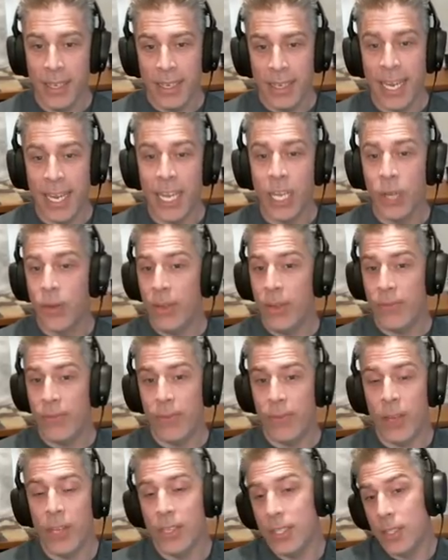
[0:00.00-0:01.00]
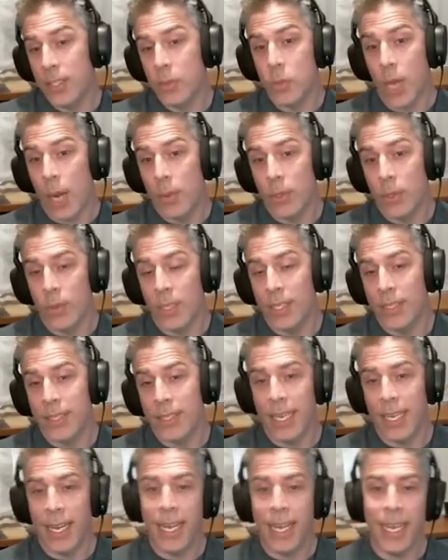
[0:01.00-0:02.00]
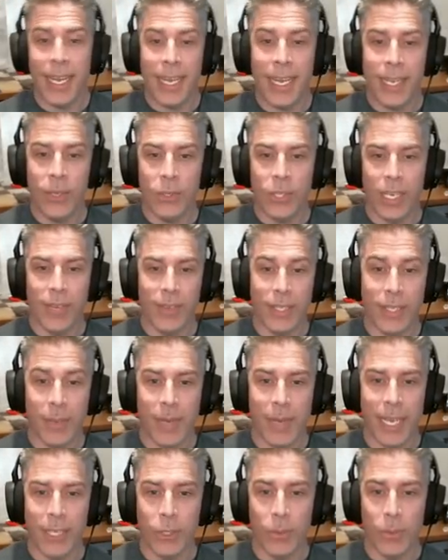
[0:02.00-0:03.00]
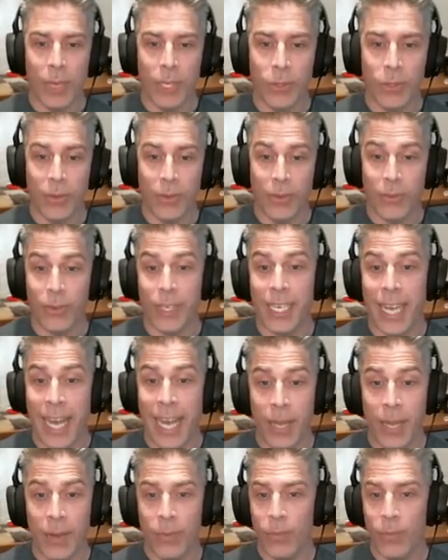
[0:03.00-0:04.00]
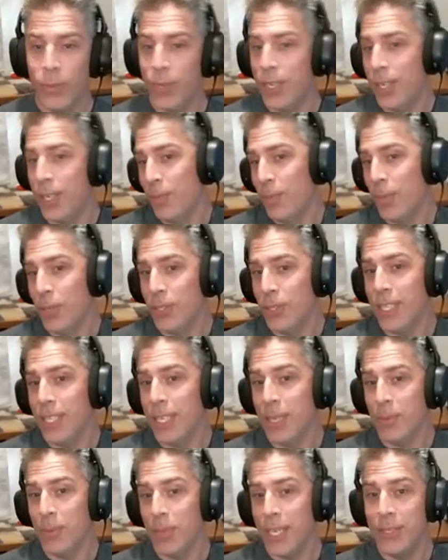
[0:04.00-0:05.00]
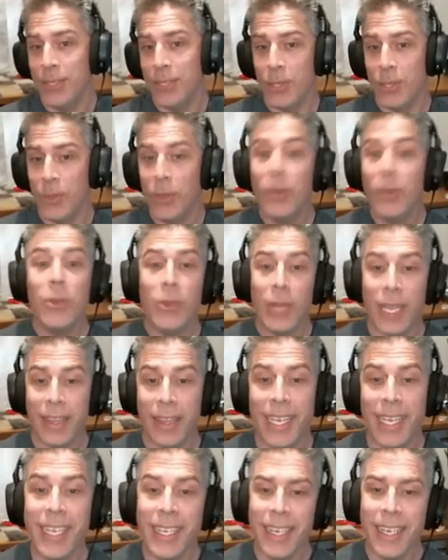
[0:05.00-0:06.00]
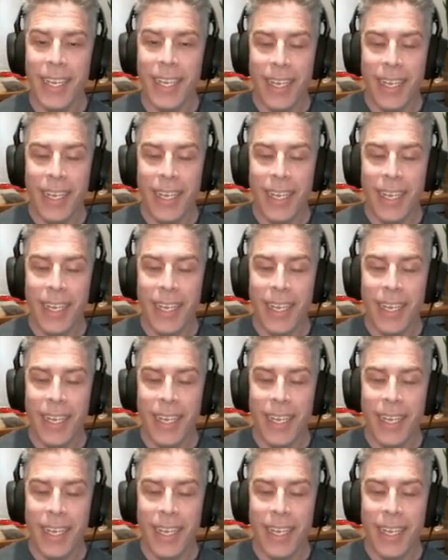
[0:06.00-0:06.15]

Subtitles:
Now, if all the subscribers went and said, hey, you should give us the Paizo module for free, I wouldn't personally complain, so go do that thing.